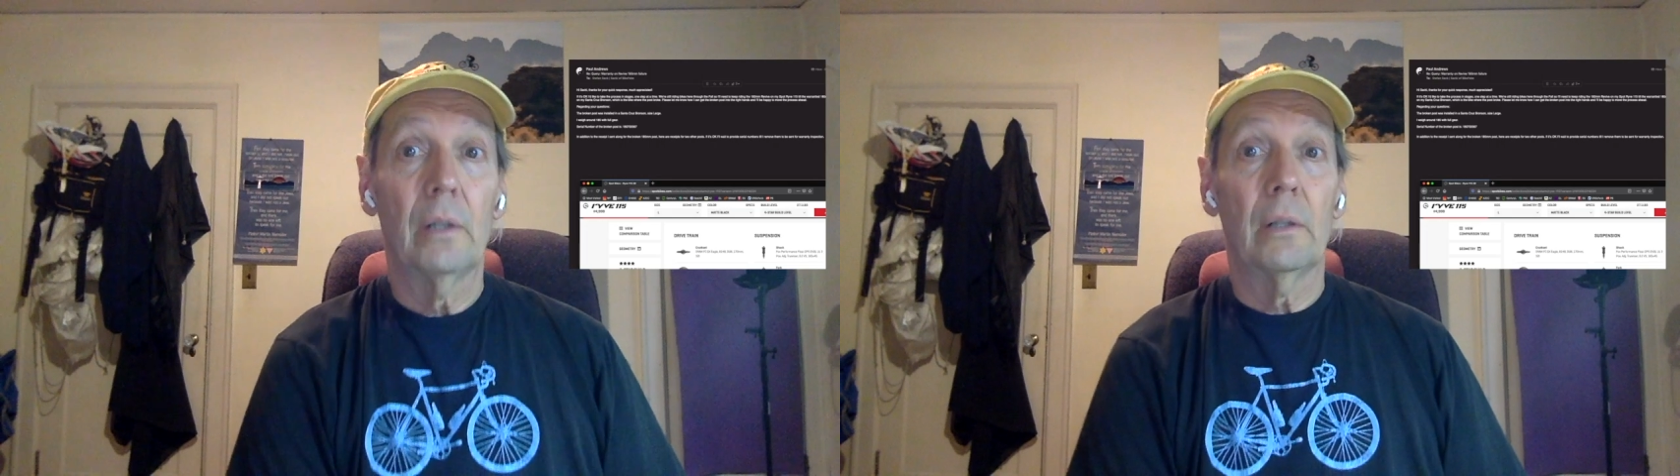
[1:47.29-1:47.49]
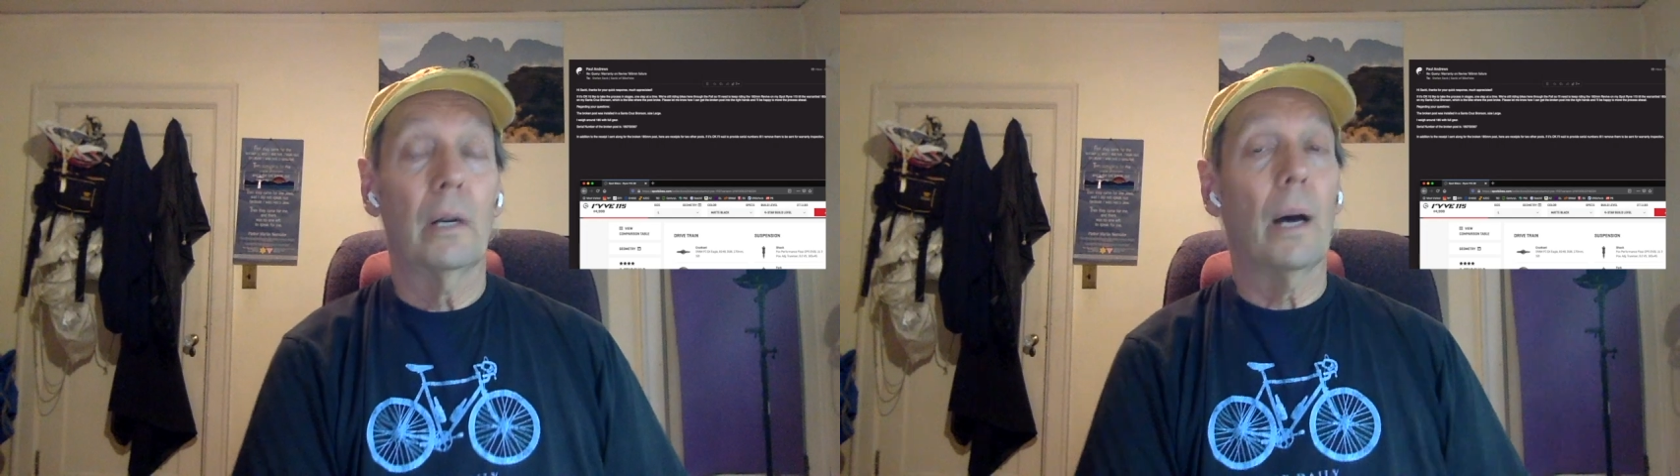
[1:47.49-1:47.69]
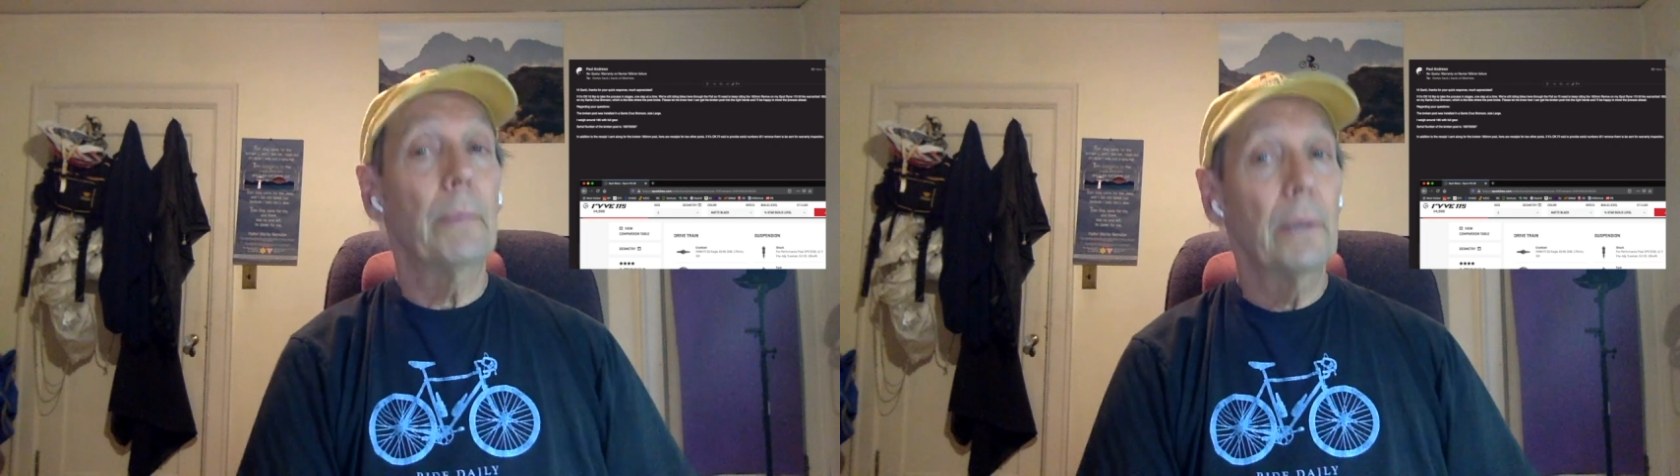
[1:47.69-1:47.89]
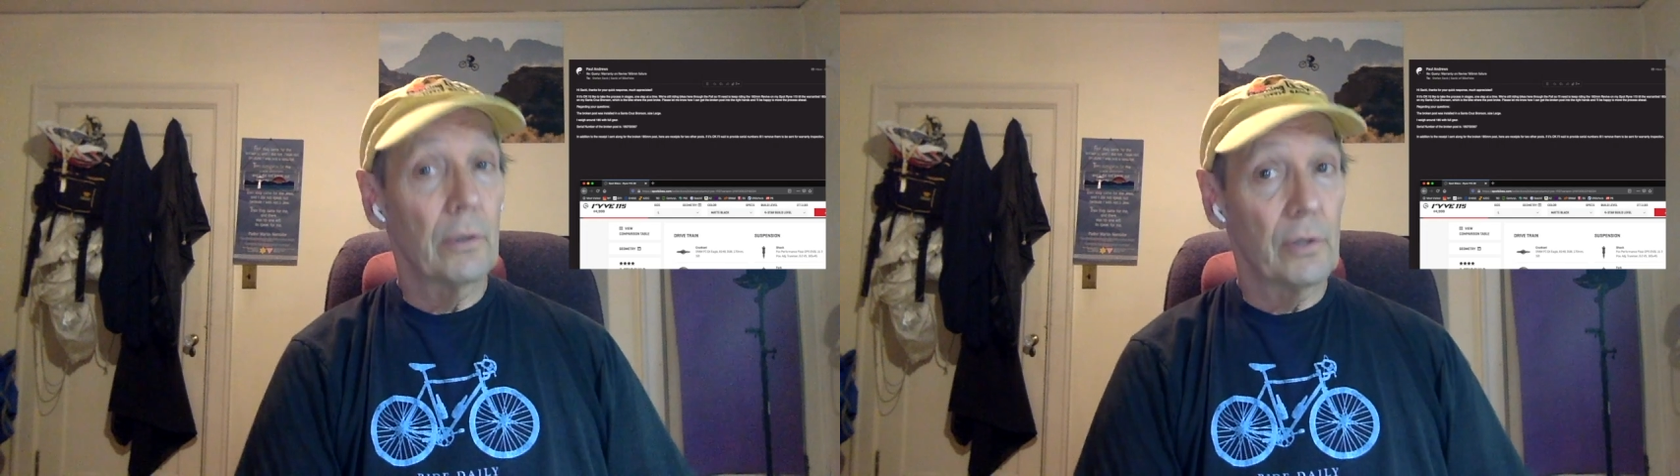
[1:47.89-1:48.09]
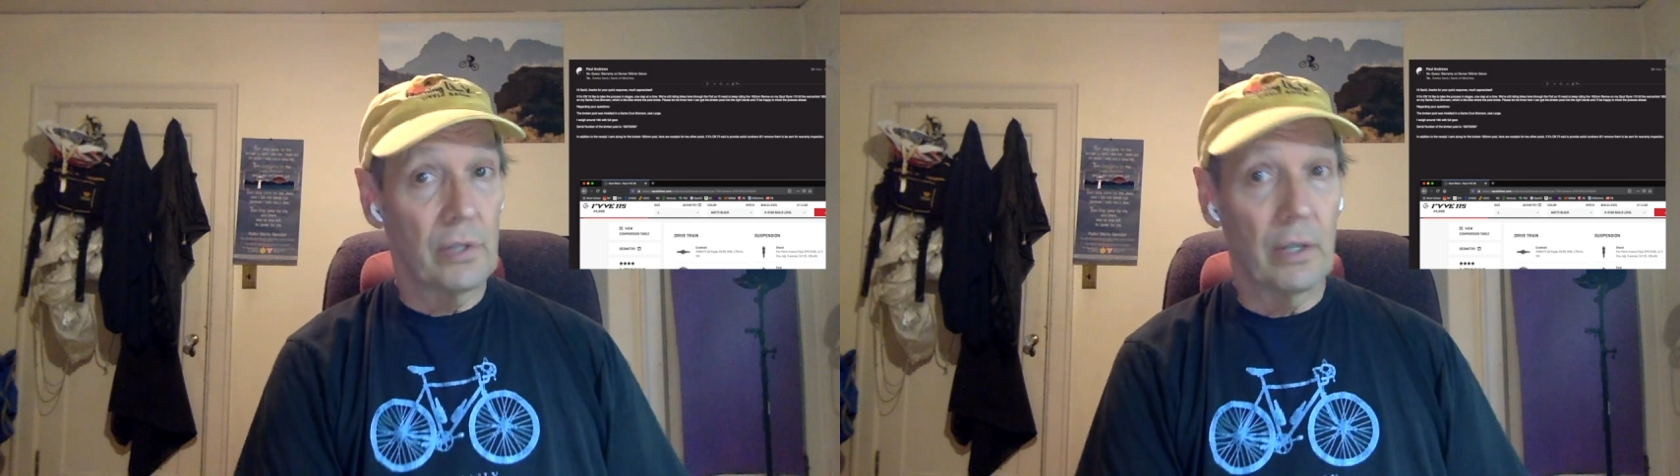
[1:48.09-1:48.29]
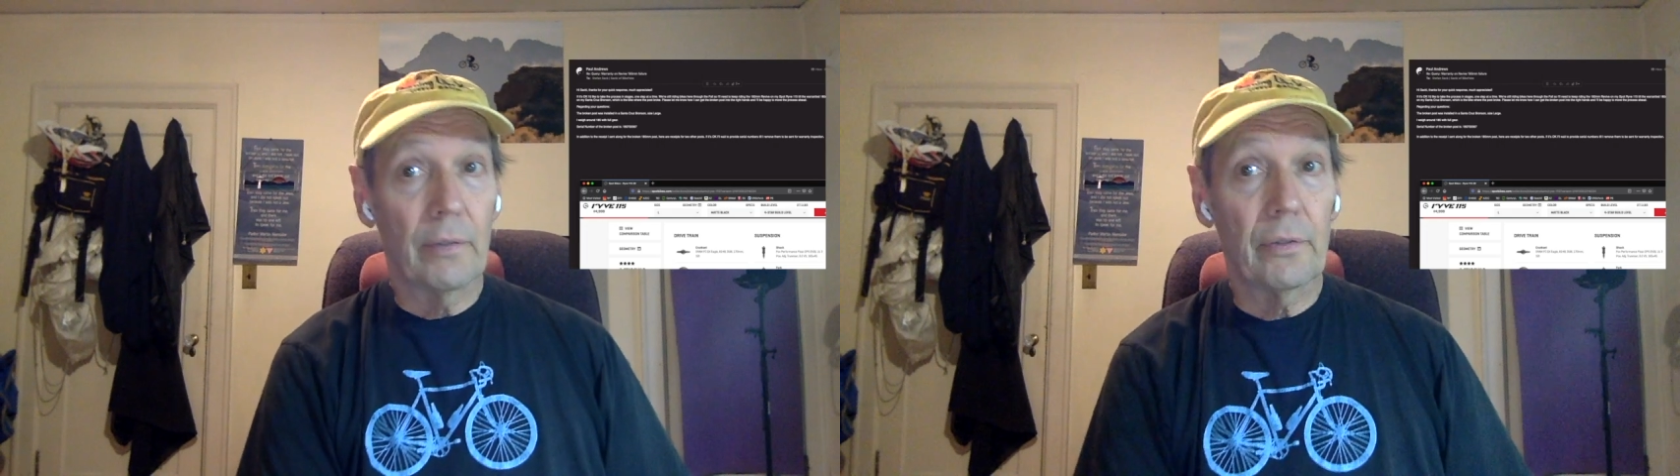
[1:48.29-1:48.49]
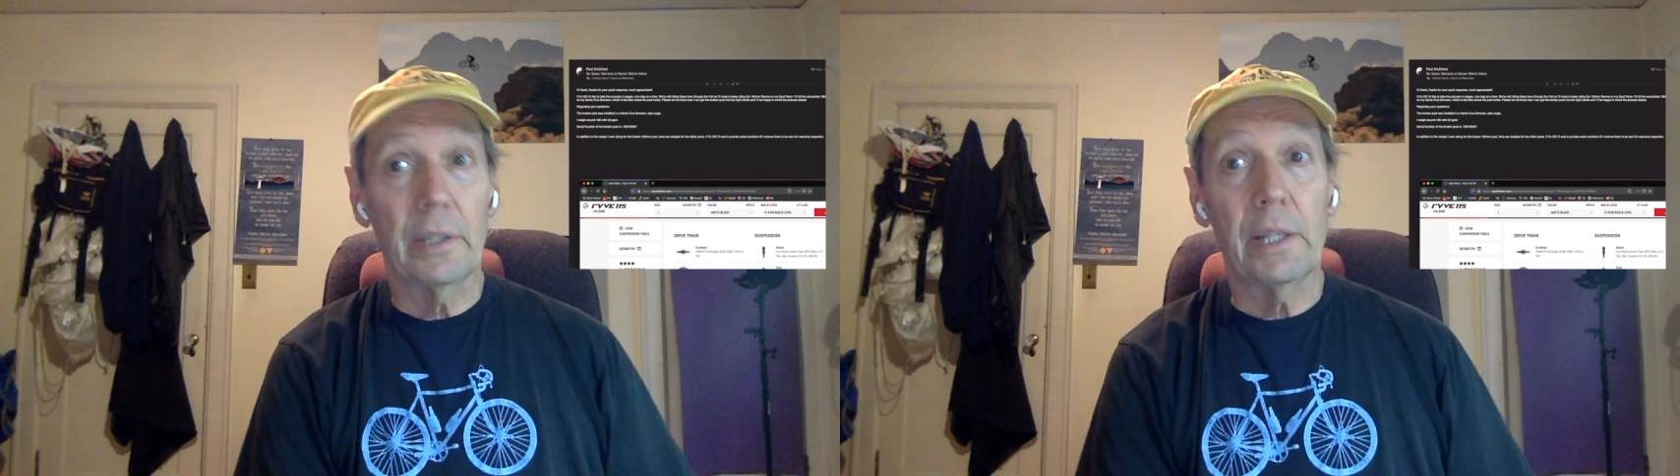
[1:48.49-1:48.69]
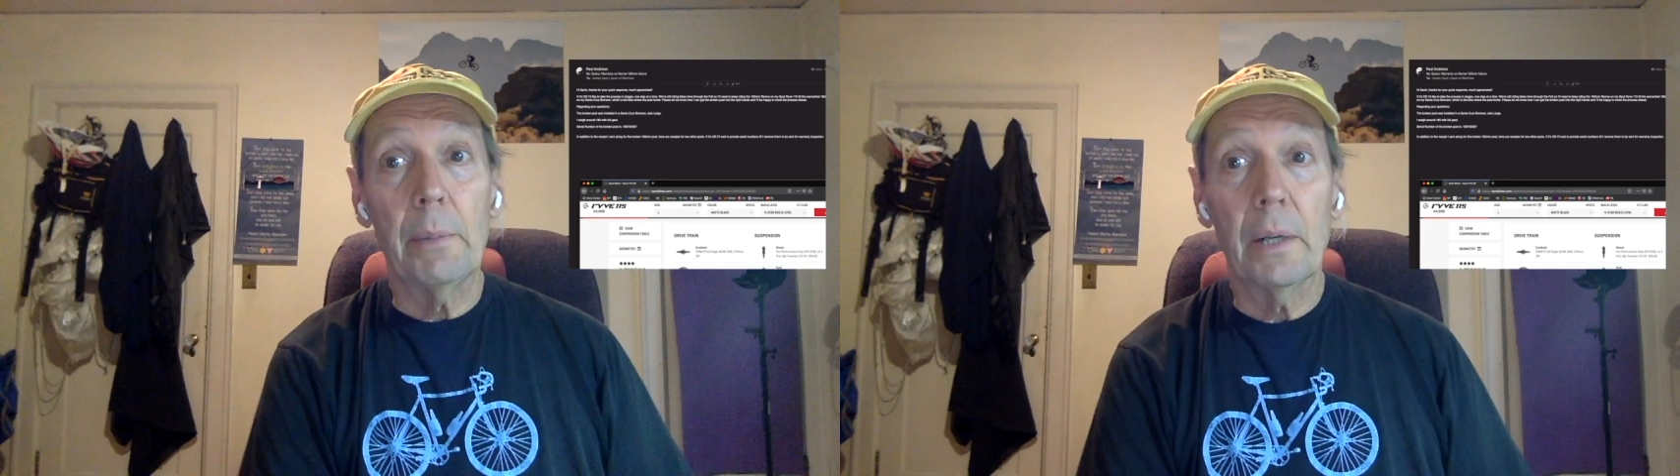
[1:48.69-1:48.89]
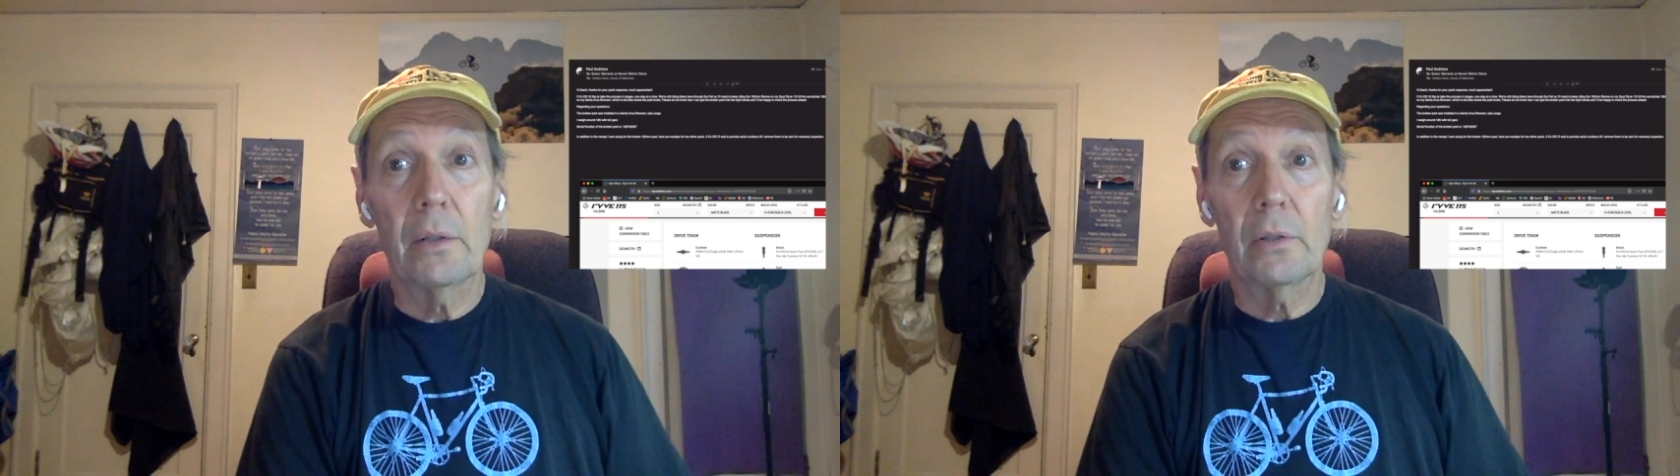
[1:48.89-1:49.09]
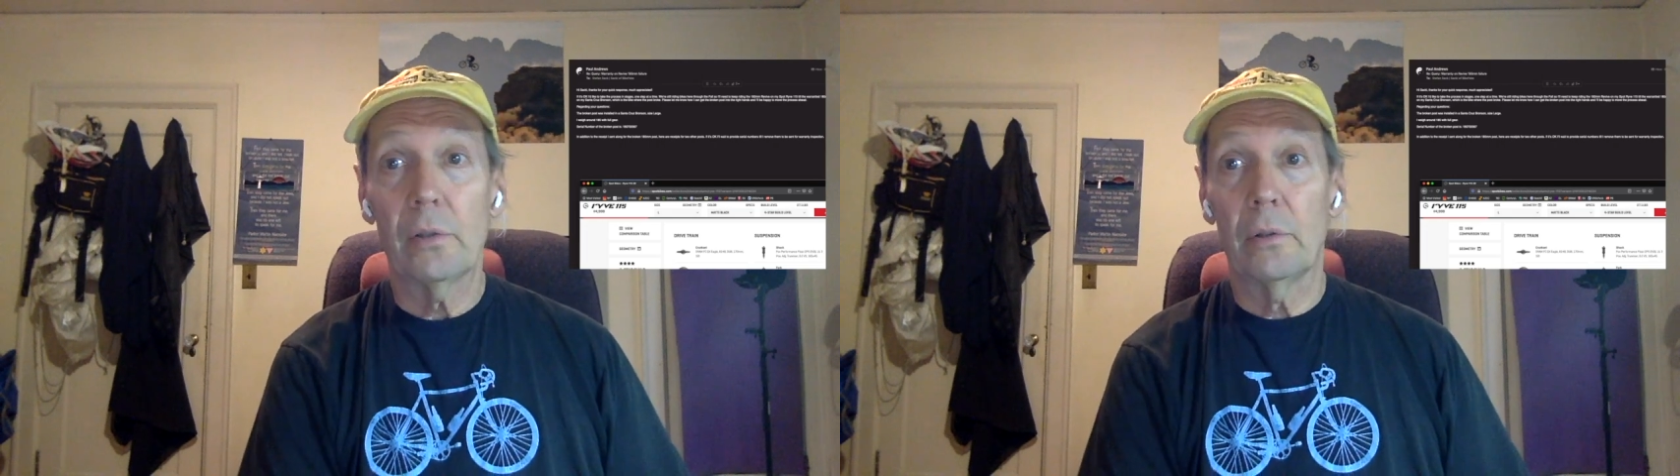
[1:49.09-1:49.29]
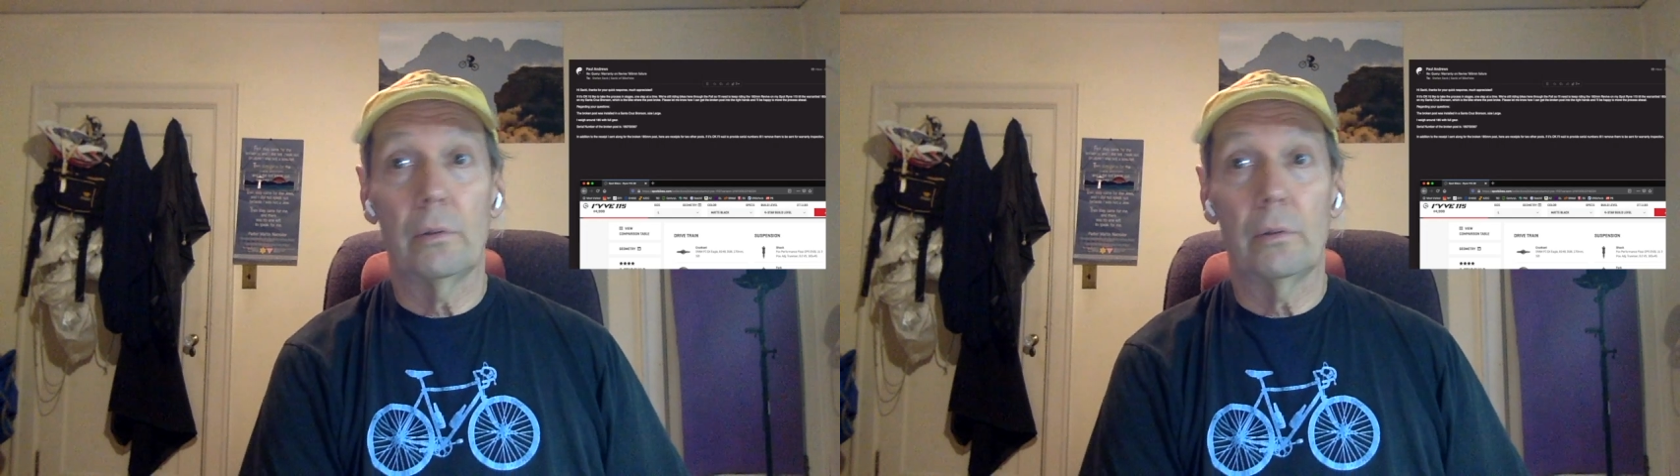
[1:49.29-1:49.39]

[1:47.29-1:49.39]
Copy yourself on emails.